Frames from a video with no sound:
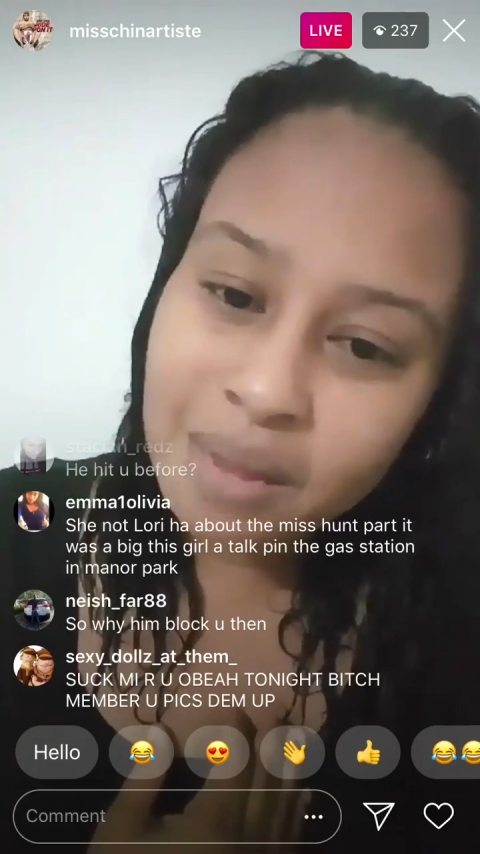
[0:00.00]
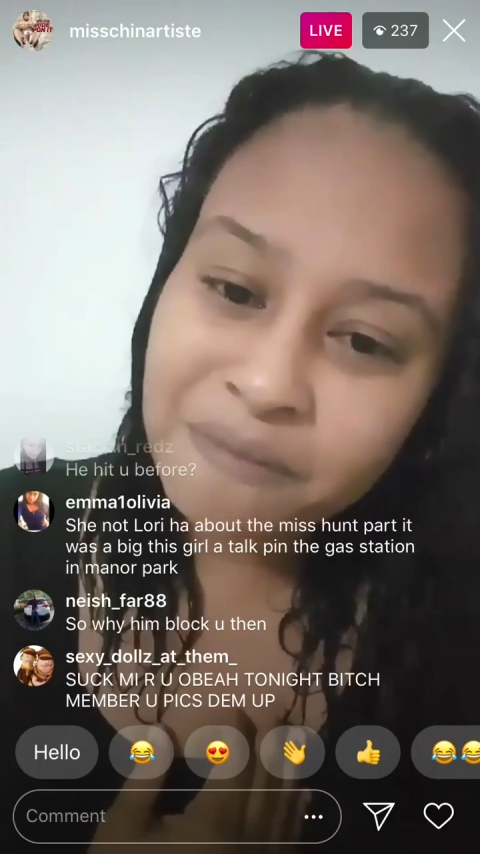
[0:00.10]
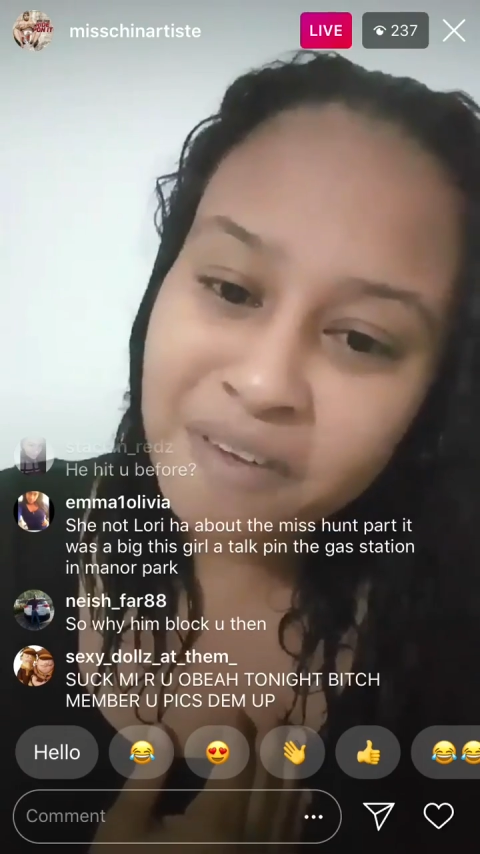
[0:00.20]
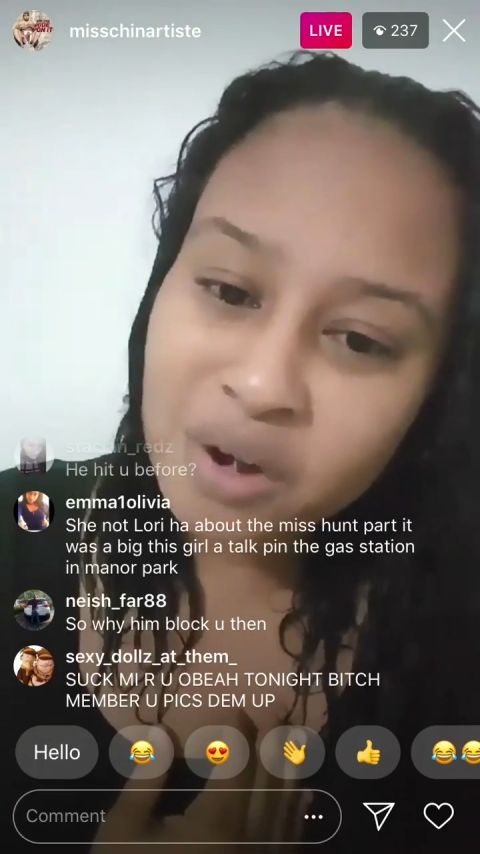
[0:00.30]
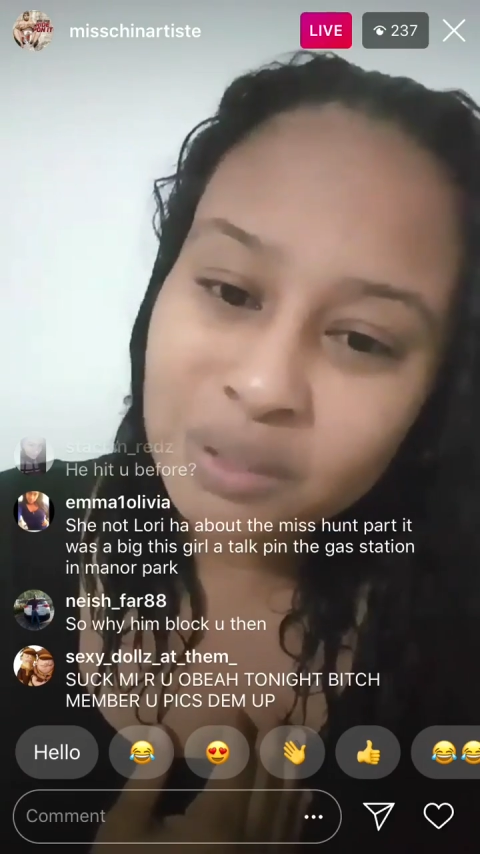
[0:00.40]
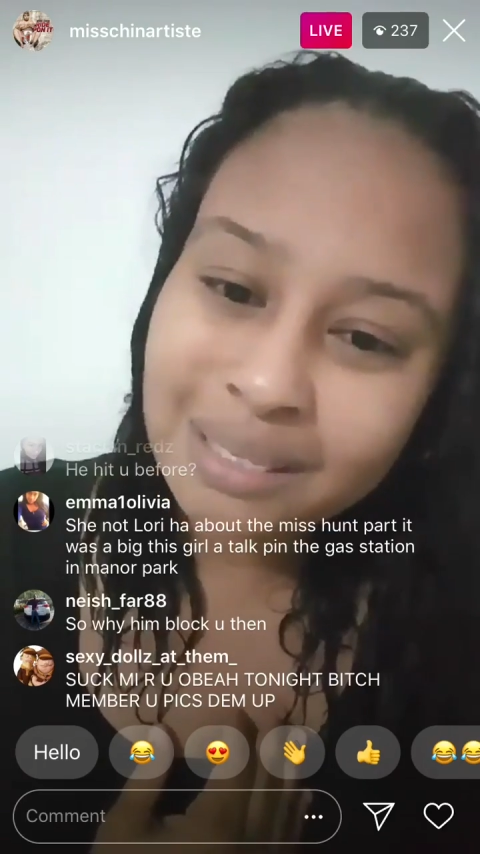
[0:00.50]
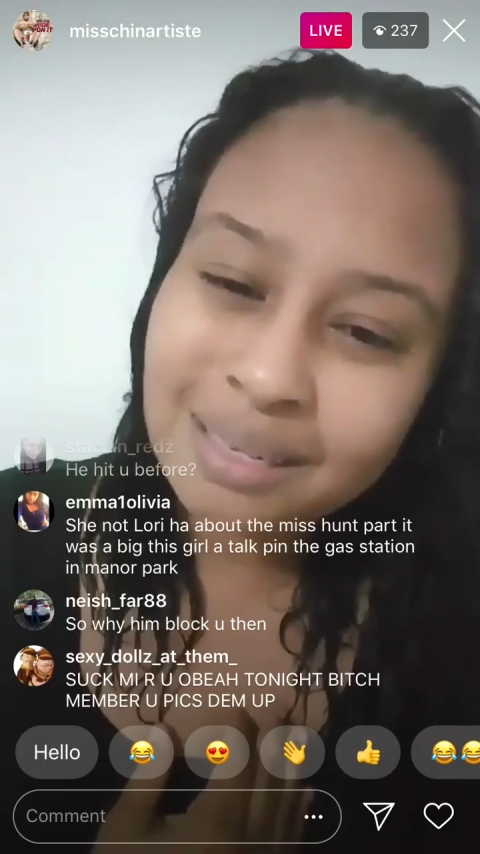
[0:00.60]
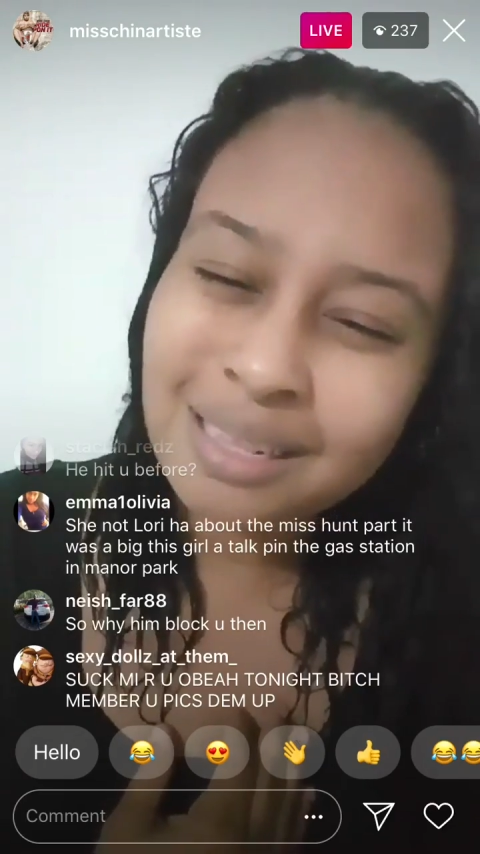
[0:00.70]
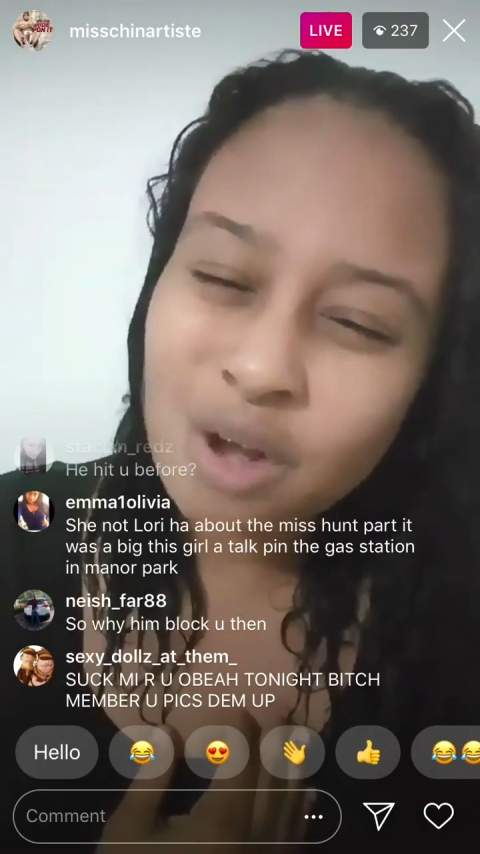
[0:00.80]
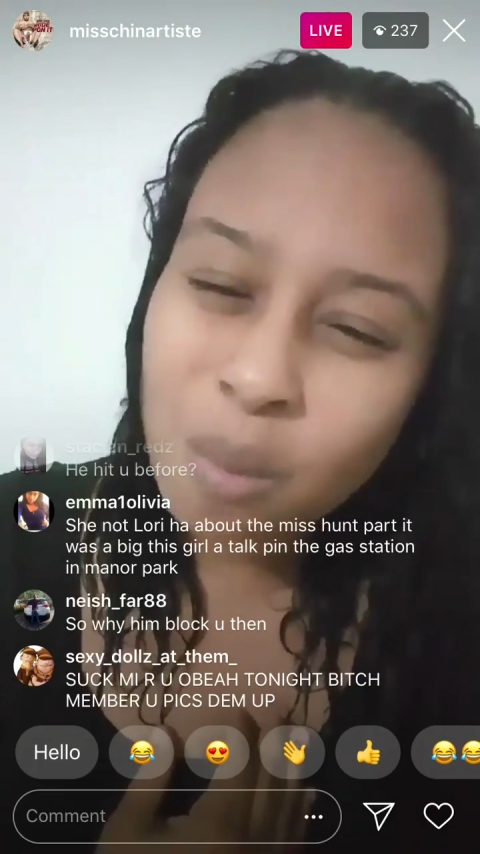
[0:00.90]
they find out so the
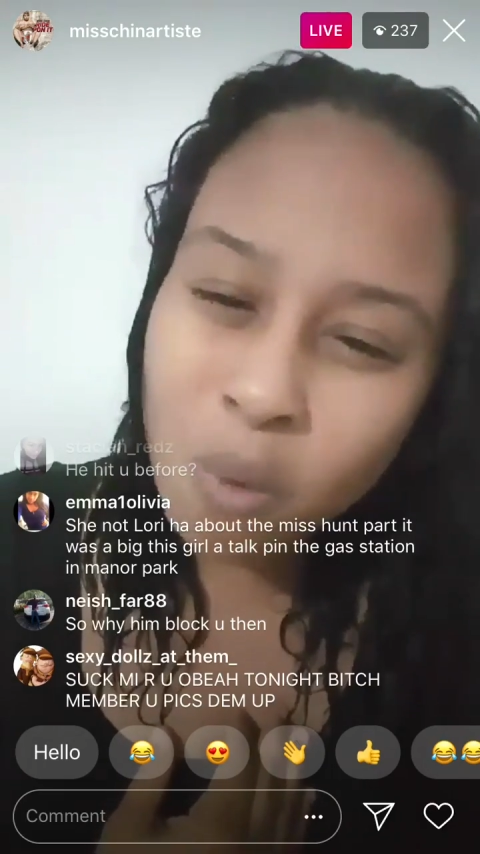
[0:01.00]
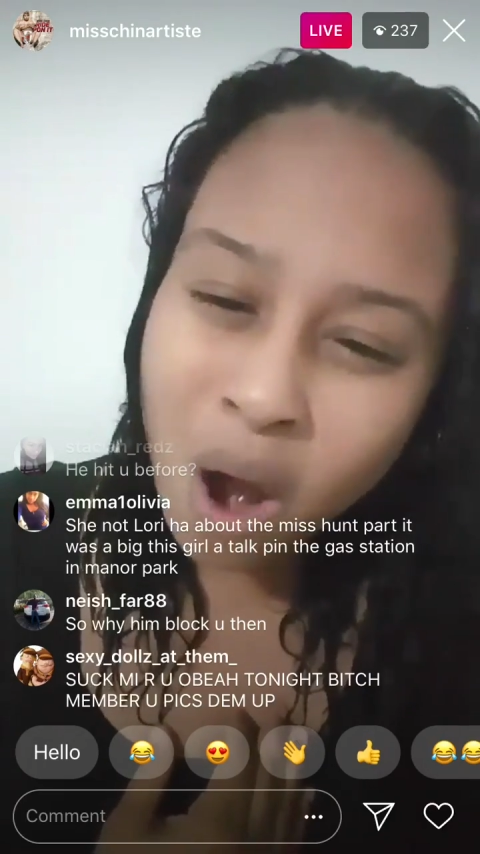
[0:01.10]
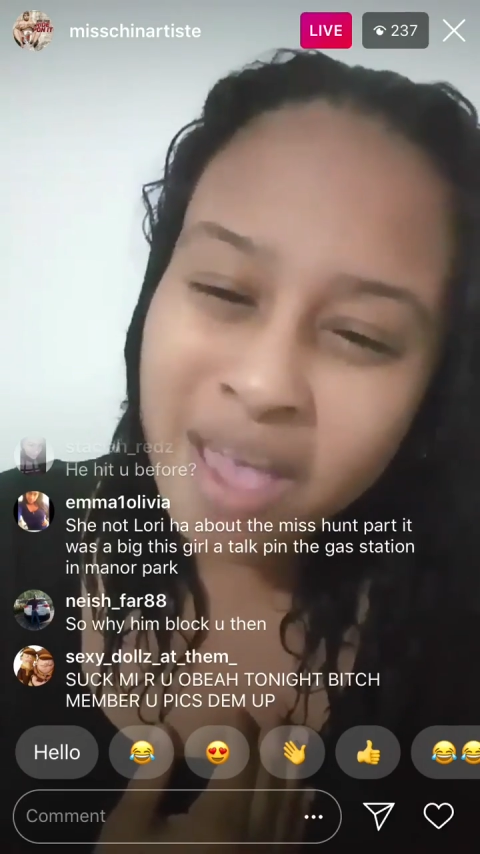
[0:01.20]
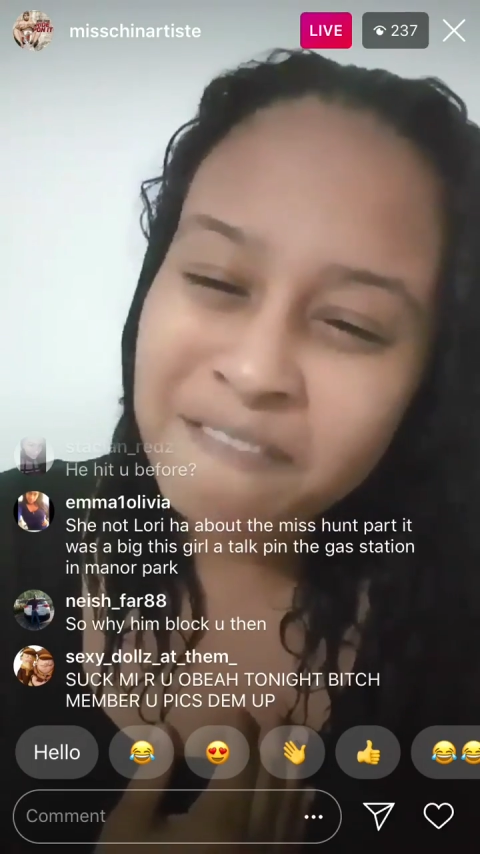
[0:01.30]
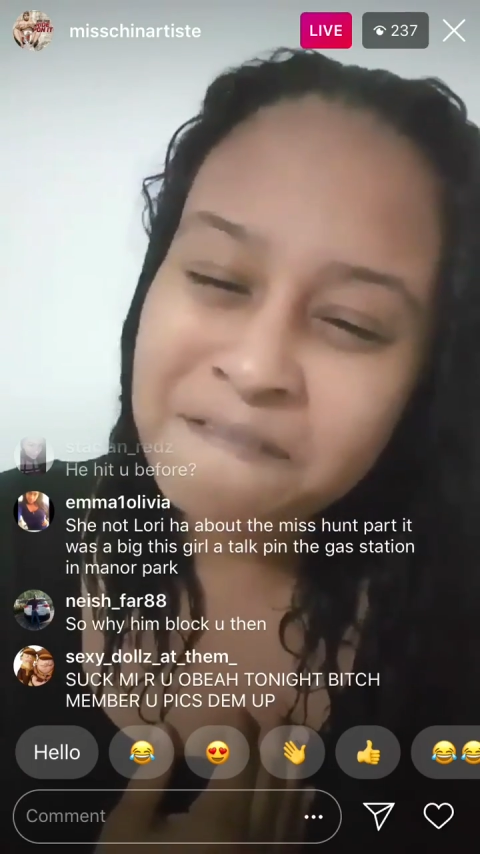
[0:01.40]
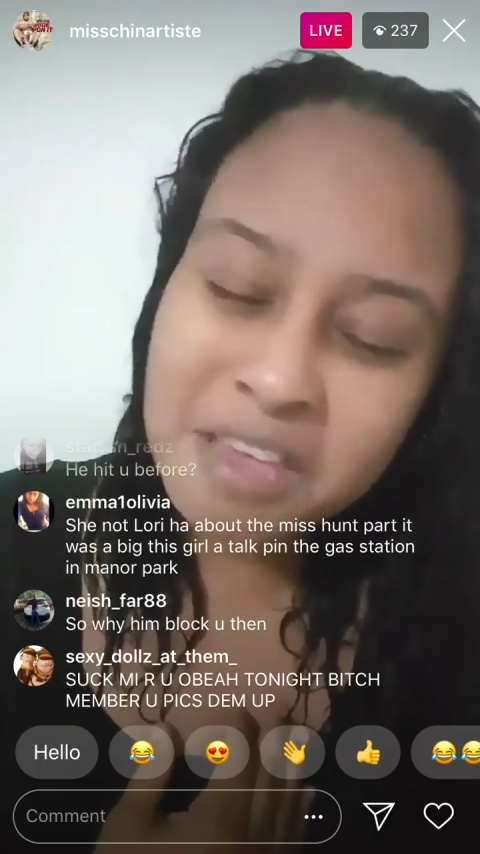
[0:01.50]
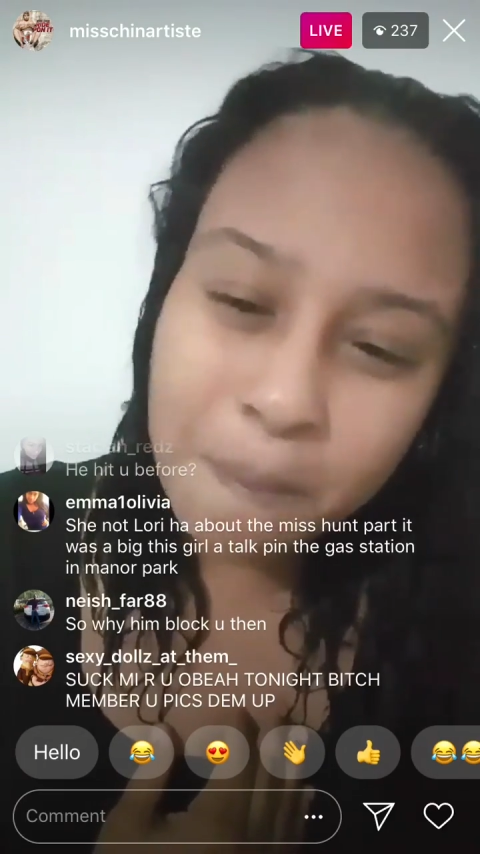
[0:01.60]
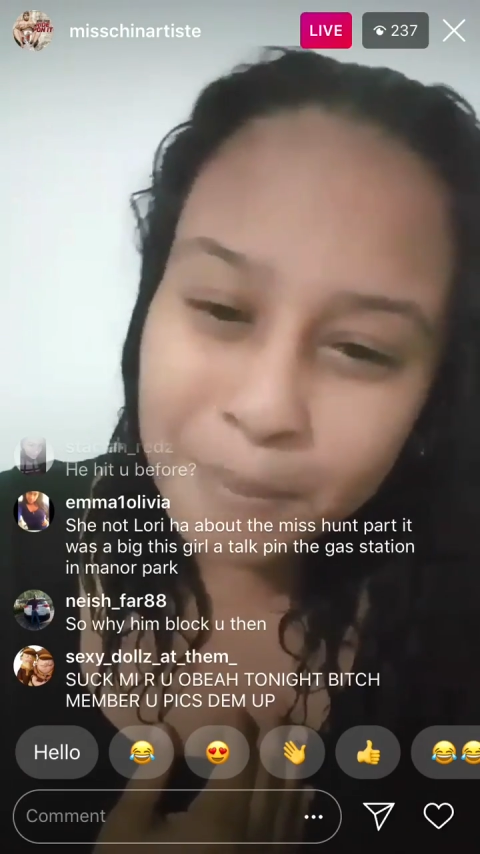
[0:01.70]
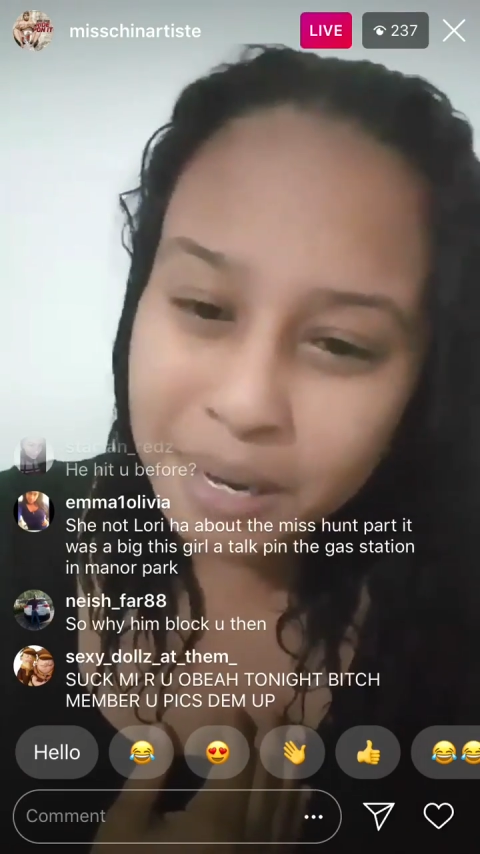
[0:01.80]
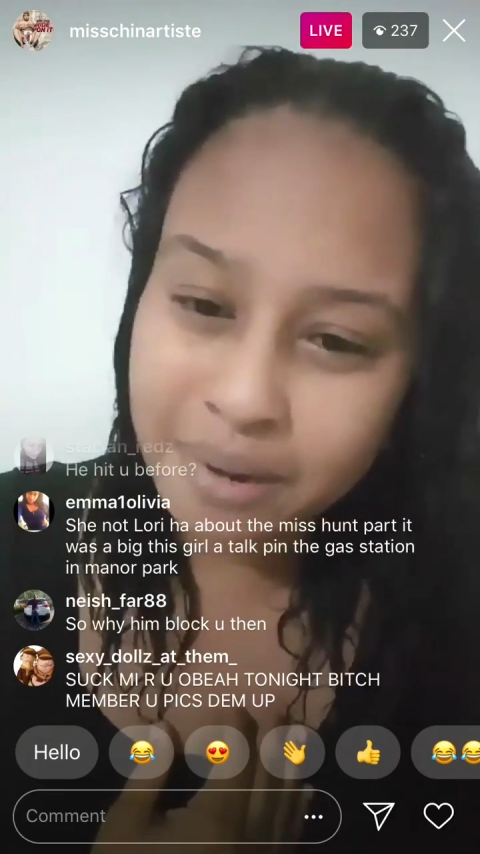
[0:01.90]
little boy a
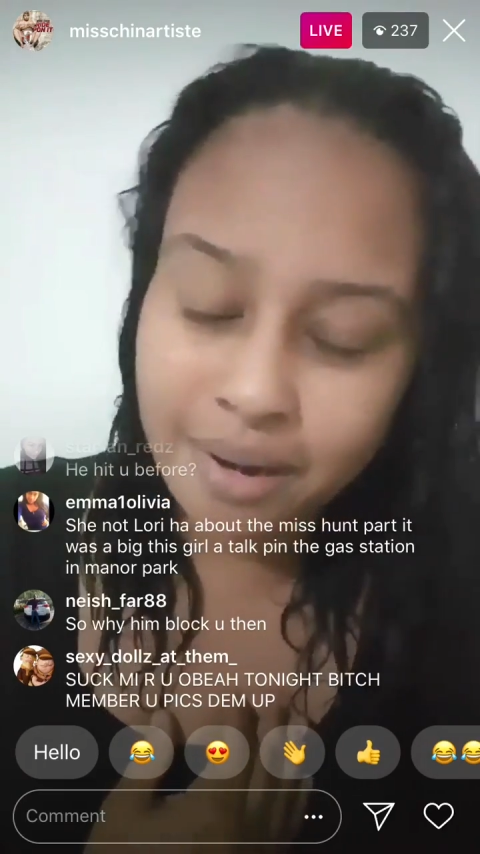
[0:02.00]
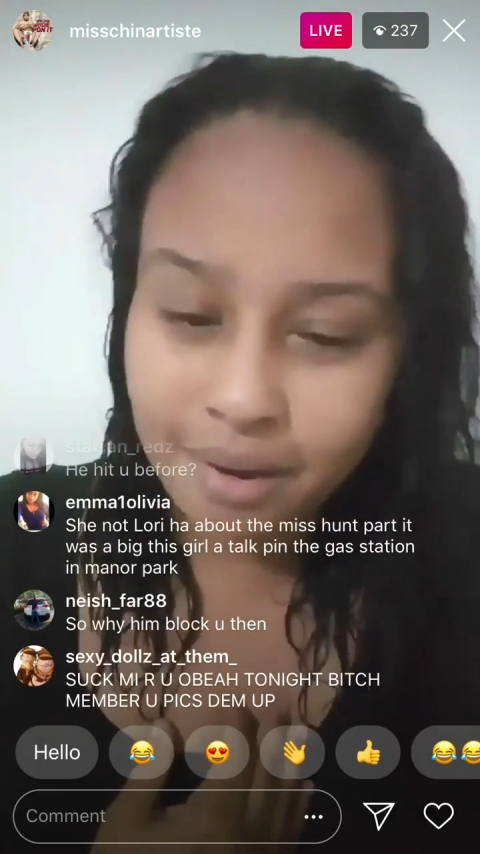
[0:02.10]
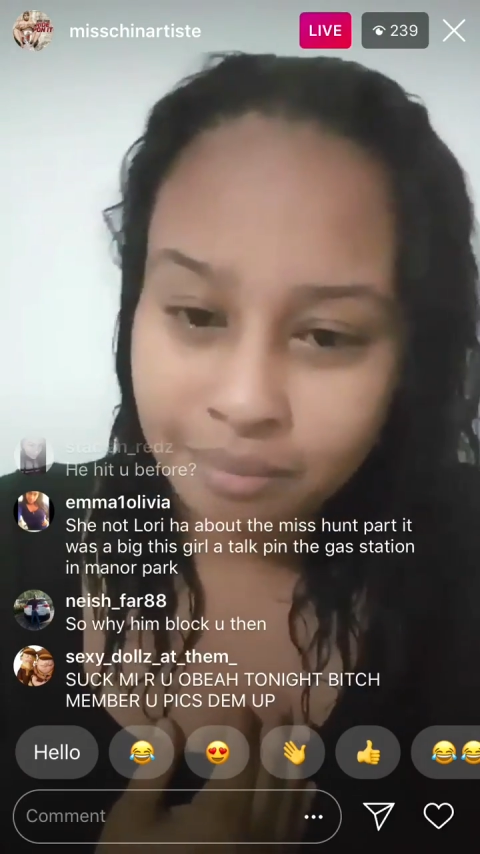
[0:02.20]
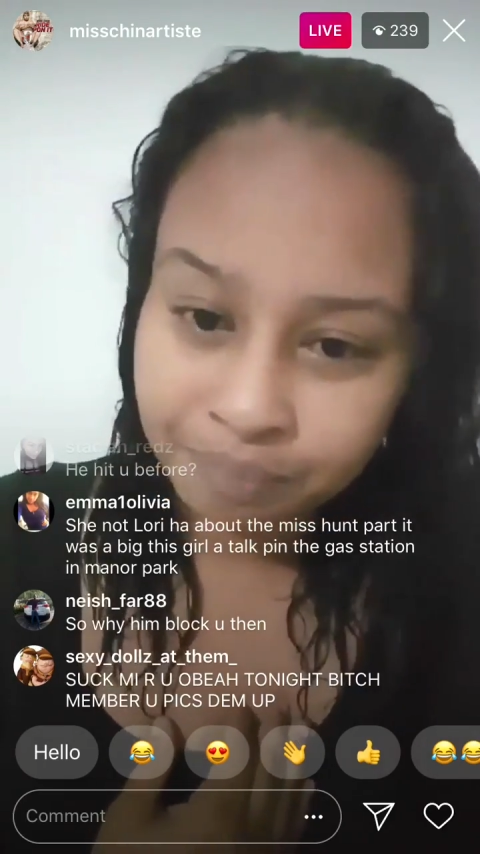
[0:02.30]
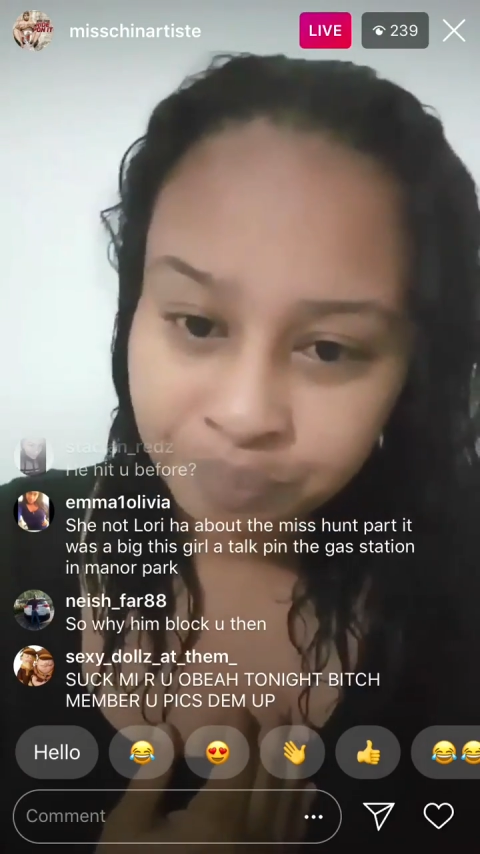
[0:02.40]
him pitney.